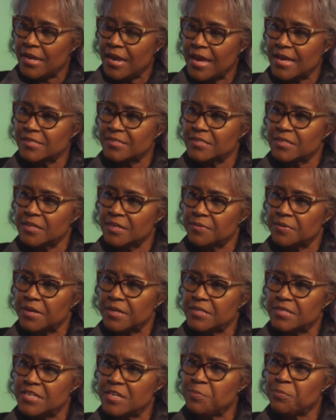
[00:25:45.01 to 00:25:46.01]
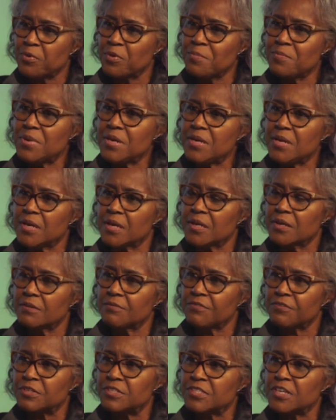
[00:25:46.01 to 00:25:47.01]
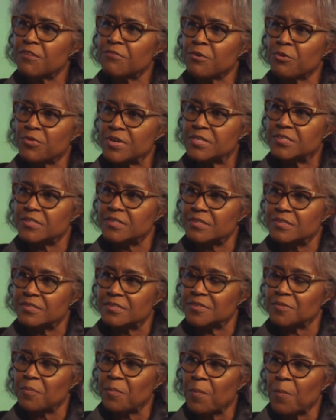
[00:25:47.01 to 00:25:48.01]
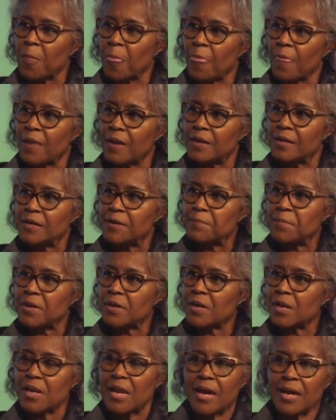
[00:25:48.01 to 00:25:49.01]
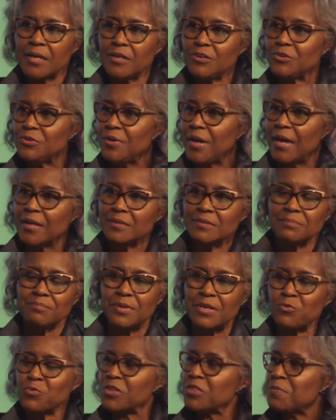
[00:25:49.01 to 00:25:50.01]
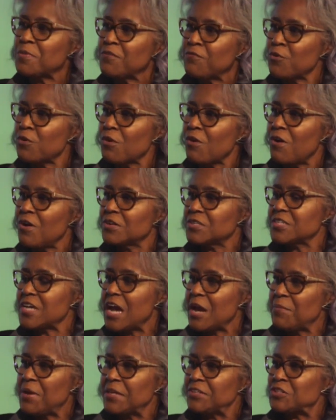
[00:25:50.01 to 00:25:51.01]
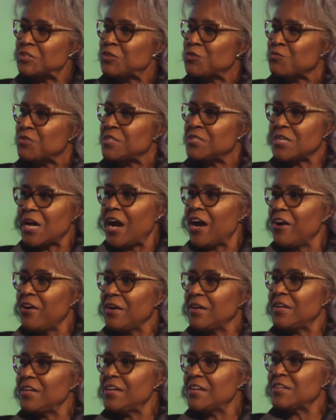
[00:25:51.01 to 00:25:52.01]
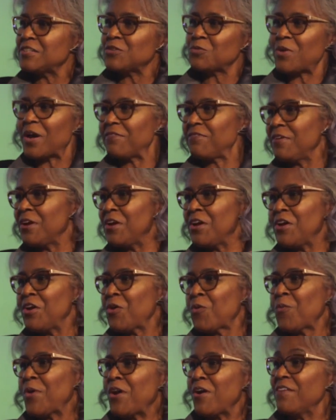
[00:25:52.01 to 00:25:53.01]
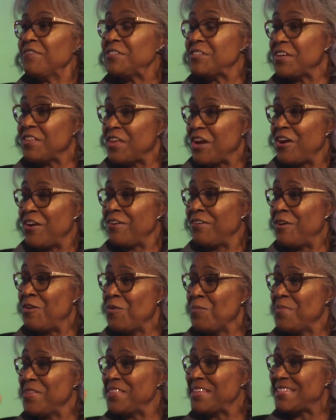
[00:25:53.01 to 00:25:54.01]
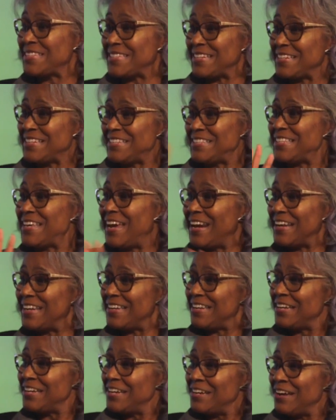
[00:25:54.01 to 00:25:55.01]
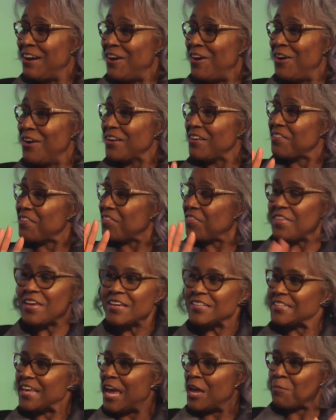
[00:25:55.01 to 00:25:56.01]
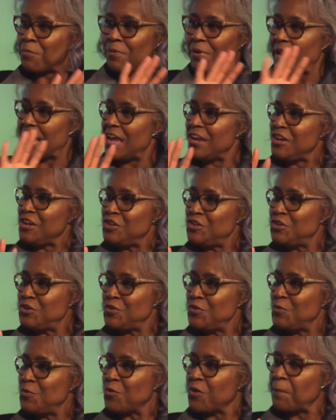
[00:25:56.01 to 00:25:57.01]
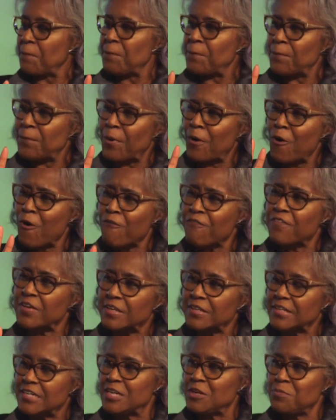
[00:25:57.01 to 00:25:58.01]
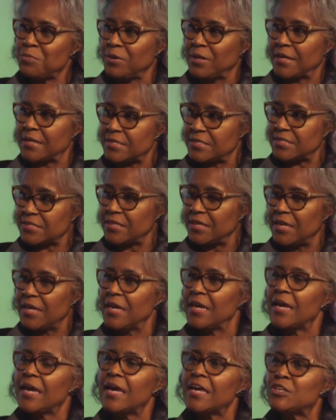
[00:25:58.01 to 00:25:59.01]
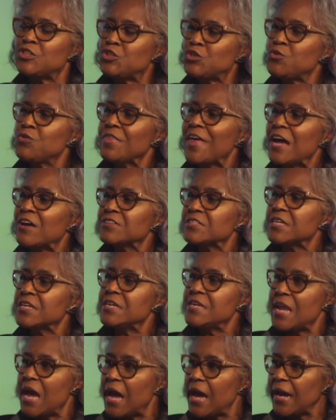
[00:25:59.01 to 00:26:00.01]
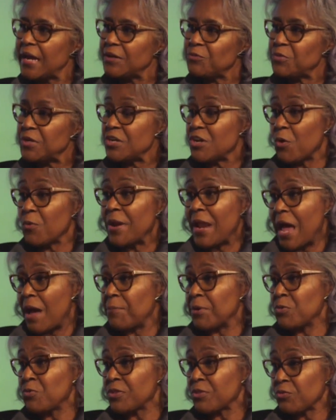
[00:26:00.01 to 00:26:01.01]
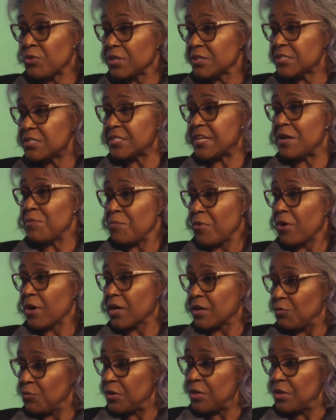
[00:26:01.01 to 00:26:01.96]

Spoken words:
It has a deeper meaning for several reasons. A client who had been with me for a long time had just retired, and he and his wife went off to their home in the sunset, and all of the things they had planned to do were perfectly in place. In 2009, we know what happened with the real estate market.